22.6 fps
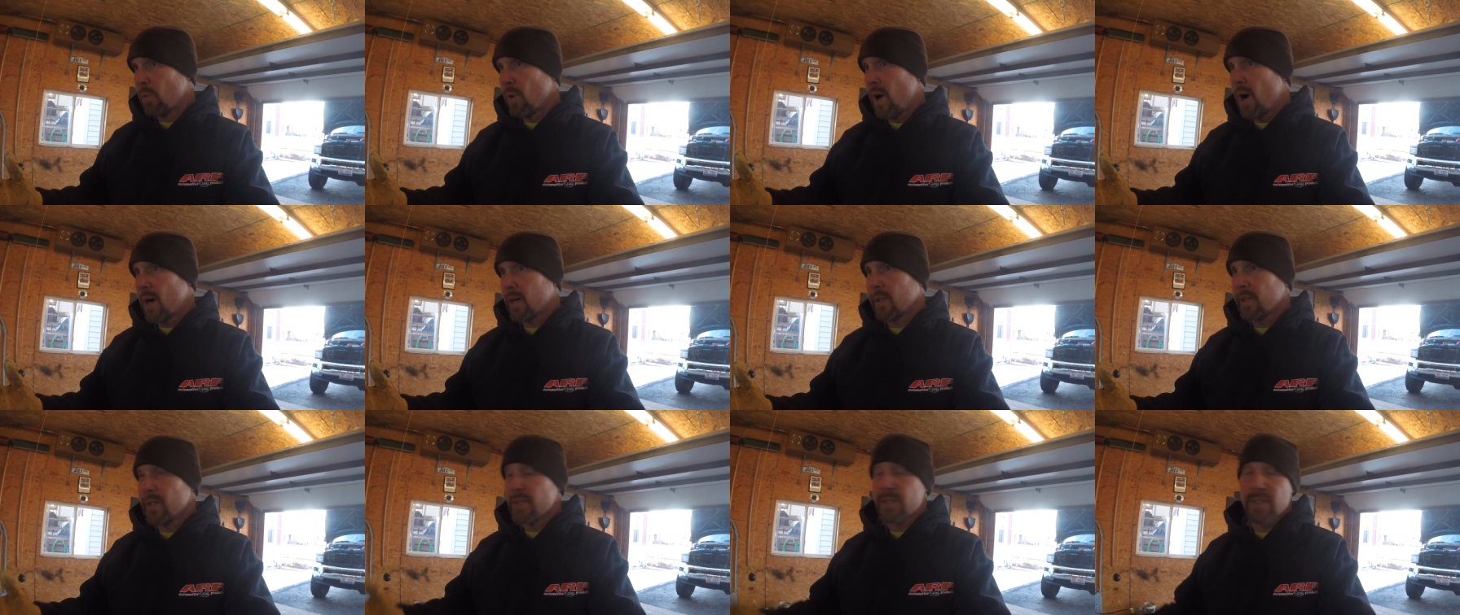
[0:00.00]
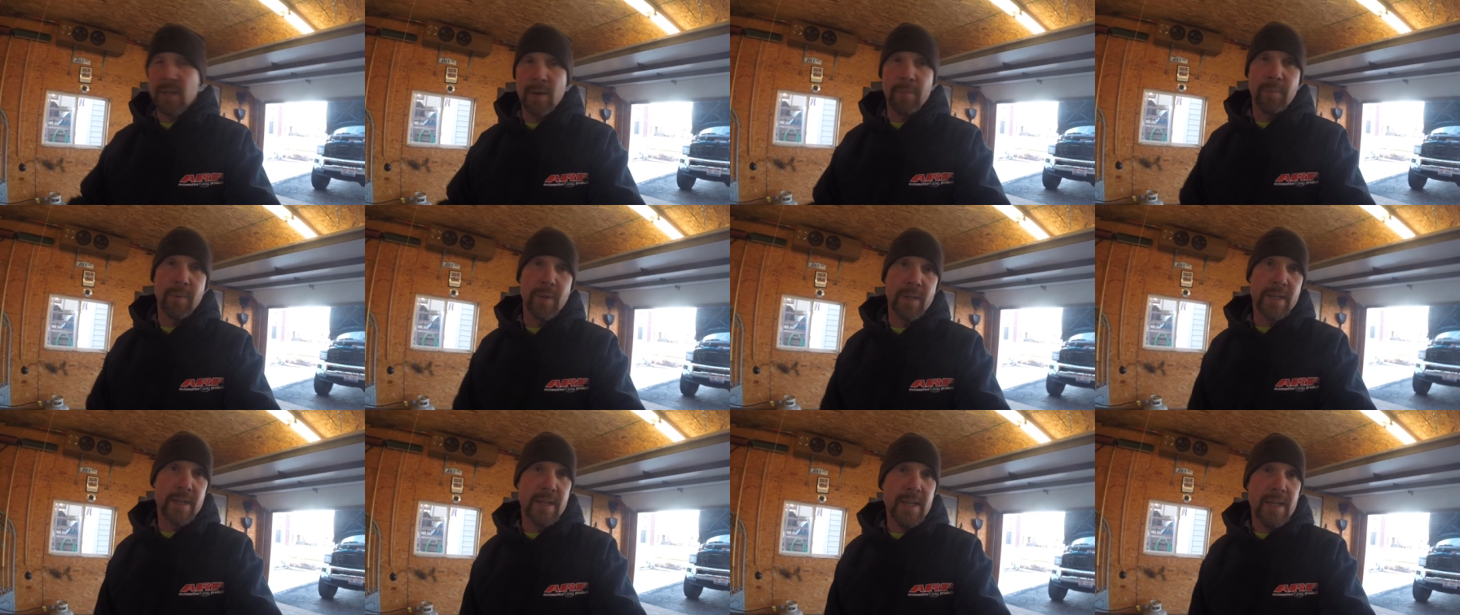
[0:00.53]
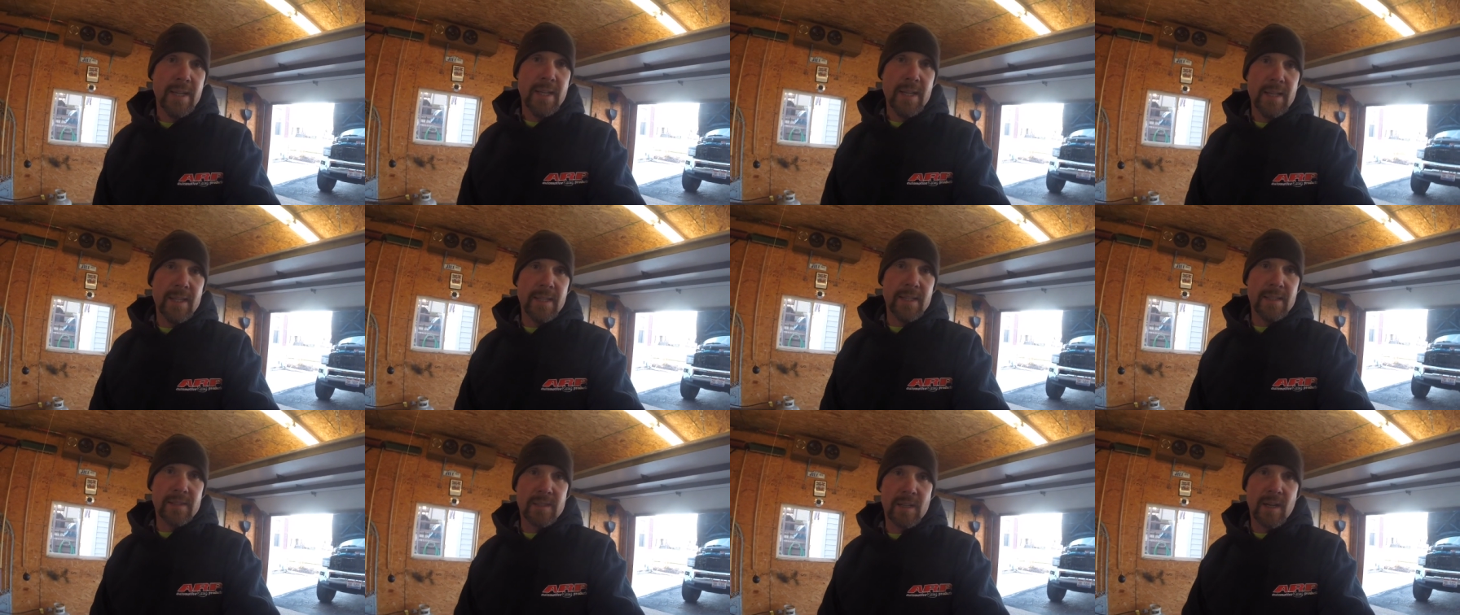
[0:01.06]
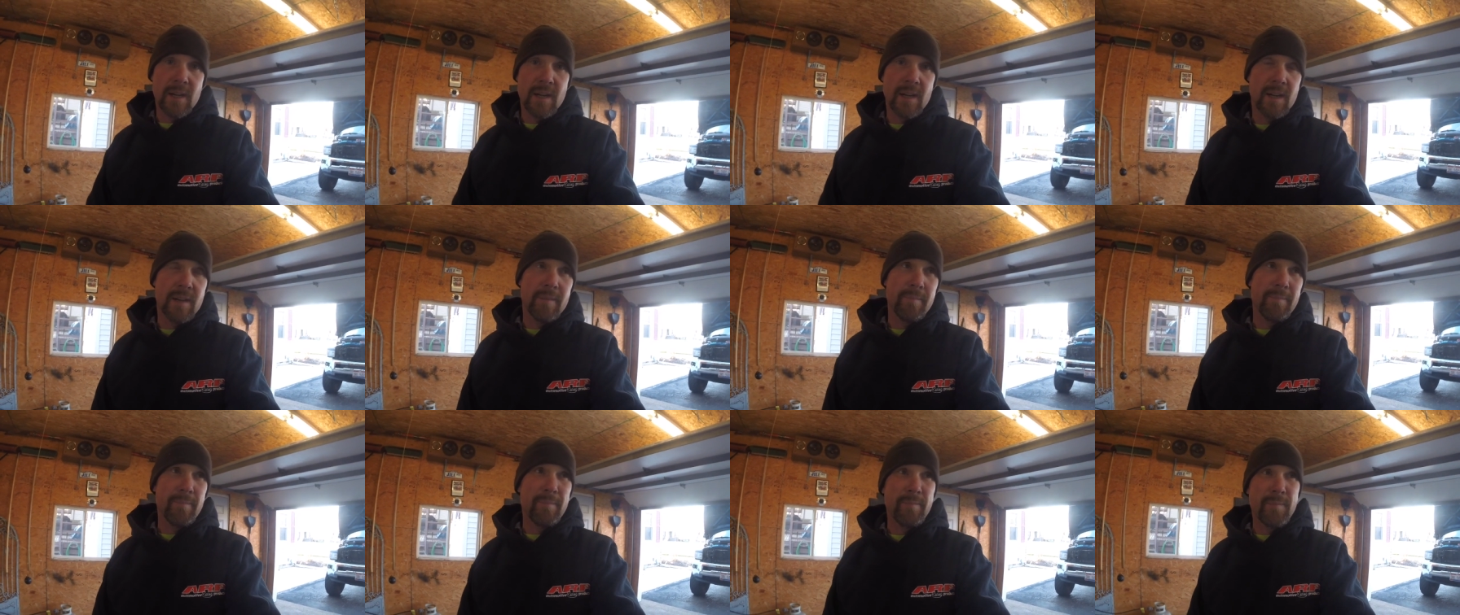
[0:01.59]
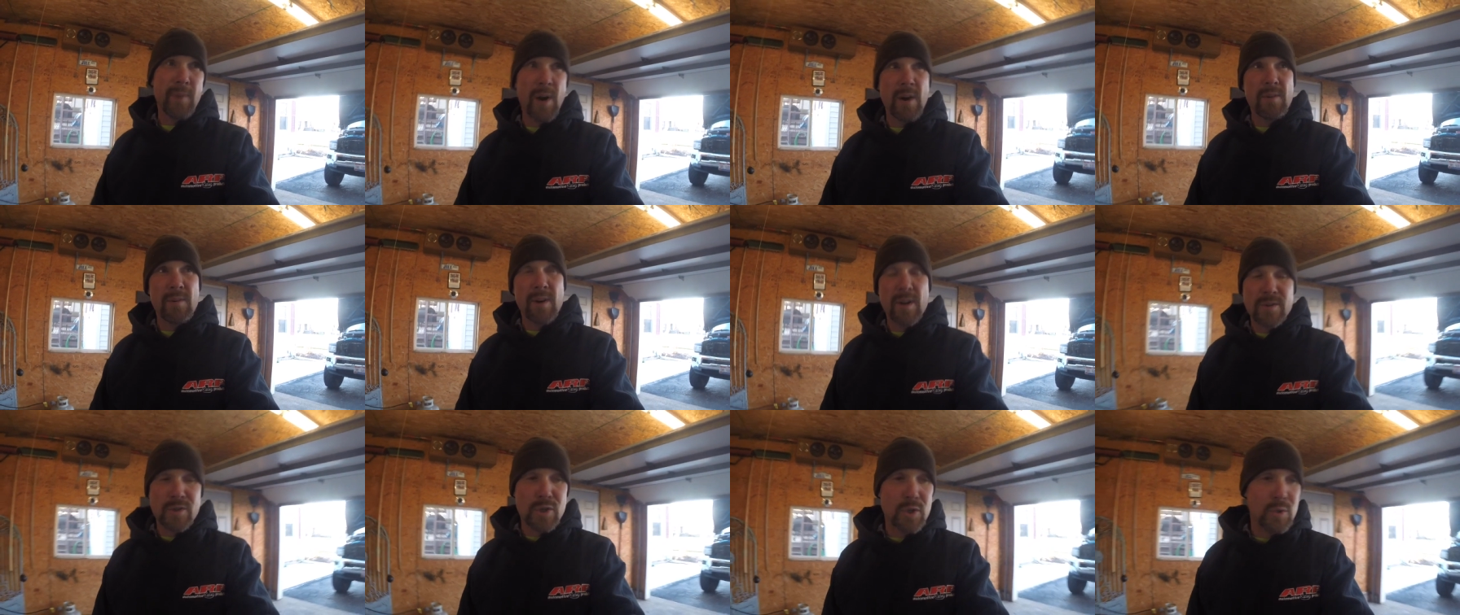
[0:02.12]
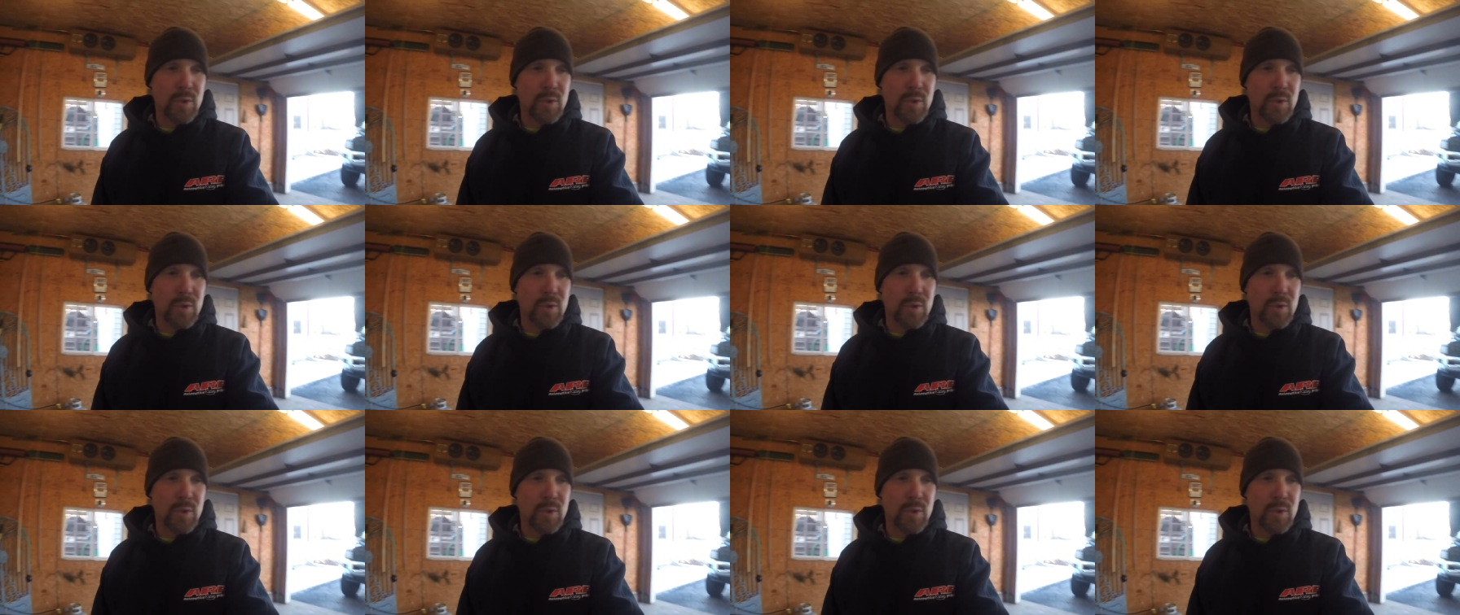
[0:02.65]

rocker assembly, is right around